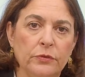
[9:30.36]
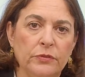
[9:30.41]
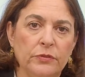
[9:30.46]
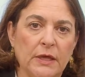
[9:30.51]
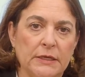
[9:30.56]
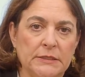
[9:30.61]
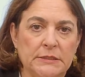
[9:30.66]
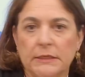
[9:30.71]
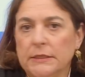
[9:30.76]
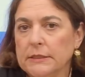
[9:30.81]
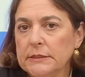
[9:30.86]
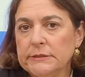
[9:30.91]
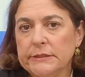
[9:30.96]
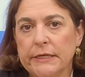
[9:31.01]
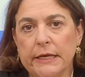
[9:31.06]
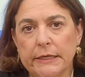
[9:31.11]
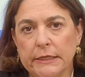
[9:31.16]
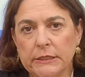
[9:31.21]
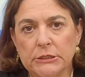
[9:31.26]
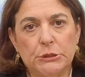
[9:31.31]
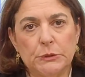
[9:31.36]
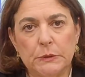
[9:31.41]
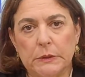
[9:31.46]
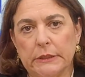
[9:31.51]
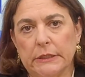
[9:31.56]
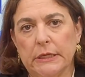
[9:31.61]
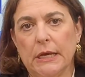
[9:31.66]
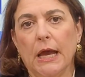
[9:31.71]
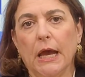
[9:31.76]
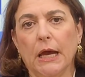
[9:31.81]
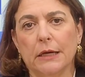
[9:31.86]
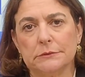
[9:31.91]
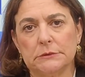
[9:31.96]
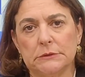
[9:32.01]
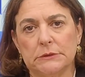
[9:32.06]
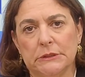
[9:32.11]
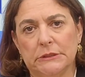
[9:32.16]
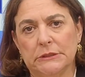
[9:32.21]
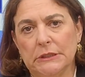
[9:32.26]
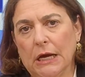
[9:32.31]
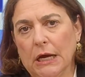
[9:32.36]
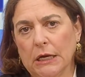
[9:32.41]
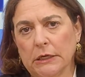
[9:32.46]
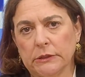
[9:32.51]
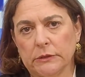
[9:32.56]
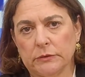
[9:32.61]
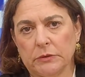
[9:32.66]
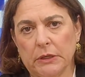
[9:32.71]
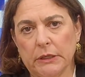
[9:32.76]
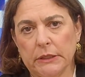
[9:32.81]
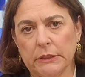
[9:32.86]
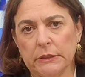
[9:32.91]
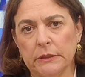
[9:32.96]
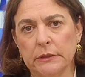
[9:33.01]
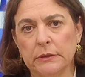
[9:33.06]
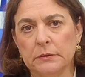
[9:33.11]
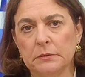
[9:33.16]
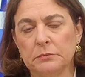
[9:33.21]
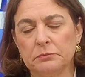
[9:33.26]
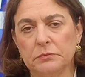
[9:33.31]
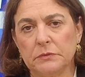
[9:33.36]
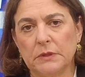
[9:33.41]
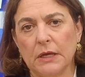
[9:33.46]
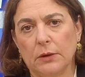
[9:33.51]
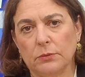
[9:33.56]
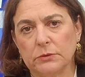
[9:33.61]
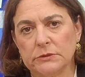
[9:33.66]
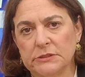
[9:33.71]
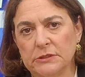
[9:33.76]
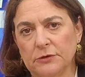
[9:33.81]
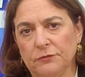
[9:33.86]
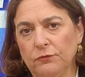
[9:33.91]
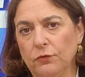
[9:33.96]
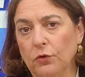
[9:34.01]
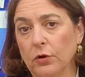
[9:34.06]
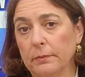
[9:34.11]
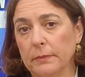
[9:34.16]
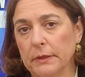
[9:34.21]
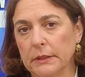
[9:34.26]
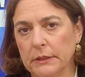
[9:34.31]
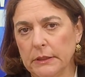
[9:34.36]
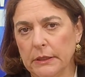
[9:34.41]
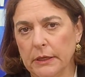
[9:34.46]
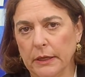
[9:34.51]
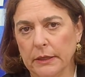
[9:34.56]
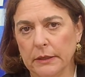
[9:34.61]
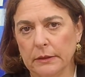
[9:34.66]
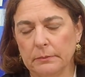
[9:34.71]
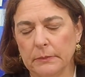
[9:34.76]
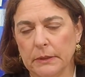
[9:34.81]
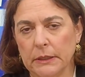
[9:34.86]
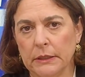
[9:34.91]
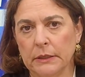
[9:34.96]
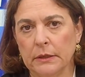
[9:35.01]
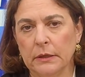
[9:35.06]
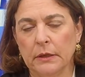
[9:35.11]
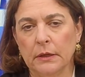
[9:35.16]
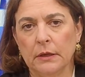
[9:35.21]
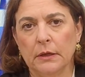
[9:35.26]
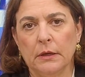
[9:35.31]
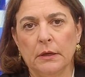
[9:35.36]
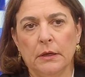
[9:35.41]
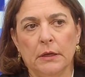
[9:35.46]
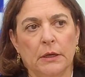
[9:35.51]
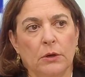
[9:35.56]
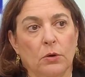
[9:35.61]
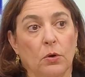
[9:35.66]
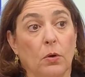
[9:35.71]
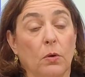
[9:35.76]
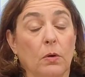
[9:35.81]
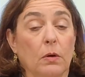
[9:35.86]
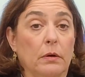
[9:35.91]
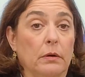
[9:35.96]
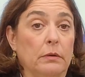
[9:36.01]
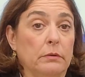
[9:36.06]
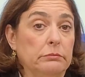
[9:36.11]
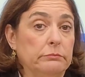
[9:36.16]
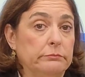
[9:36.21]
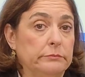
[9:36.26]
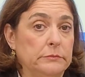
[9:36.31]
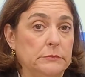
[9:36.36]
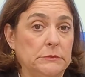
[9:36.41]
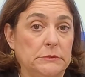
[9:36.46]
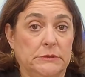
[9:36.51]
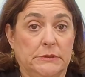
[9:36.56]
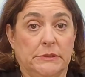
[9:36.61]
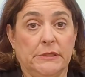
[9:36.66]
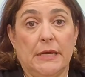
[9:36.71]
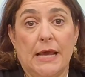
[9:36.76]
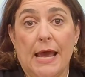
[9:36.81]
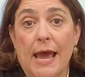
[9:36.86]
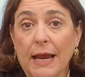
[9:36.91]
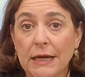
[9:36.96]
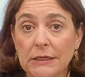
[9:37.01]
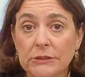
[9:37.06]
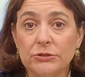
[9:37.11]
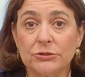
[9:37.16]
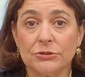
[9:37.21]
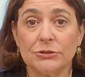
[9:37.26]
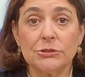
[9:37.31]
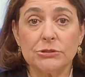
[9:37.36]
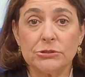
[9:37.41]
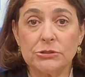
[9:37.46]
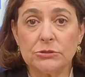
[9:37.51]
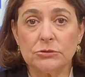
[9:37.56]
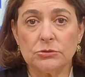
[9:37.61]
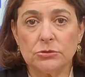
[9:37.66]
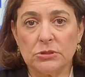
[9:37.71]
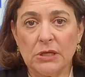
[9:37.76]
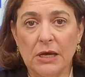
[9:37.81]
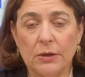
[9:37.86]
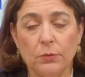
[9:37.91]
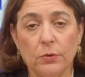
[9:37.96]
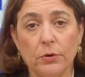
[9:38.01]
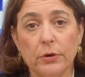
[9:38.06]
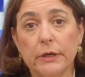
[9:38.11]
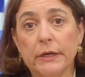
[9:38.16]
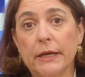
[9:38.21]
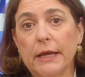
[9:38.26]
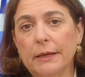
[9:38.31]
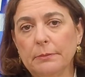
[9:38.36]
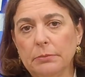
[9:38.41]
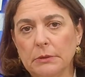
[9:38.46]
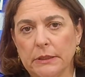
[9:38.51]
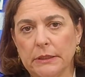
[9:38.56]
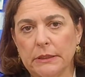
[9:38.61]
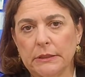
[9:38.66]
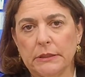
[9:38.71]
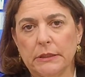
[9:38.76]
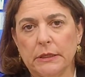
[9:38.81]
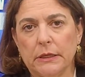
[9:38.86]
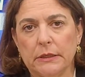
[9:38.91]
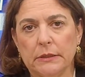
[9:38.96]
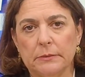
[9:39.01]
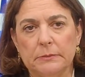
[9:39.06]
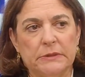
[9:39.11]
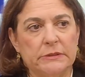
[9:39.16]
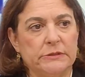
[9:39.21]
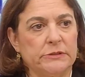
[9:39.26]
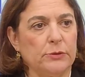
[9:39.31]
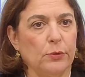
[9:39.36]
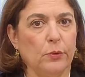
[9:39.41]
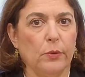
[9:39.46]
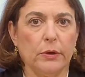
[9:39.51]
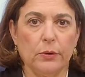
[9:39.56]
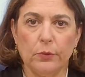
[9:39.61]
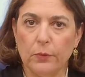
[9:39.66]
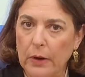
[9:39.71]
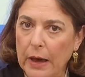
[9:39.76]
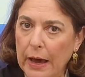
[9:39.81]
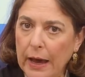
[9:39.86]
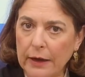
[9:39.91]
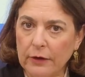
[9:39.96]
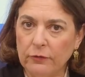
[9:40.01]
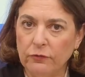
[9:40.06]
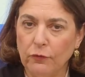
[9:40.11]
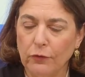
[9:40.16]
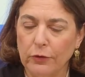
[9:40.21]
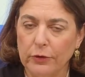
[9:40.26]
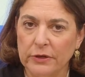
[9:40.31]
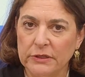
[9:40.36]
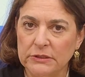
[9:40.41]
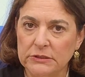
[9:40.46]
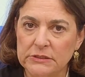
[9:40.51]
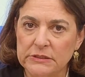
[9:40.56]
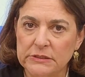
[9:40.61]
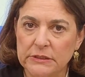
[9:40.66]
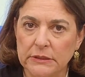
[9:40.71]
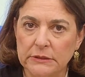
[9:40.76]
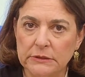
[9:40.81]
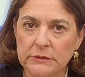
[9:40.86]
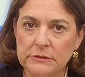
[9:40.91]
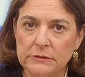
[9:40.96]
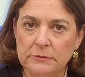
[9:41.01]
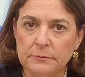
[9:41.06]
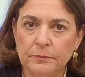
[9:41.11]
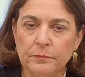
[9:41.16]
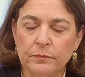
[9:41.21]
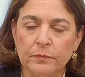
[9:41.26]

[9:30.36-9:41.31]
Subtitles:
that didn't take into account the doctrine that was informing the enemy or the actors that were enabling the enemy. So in Iraq, for instance,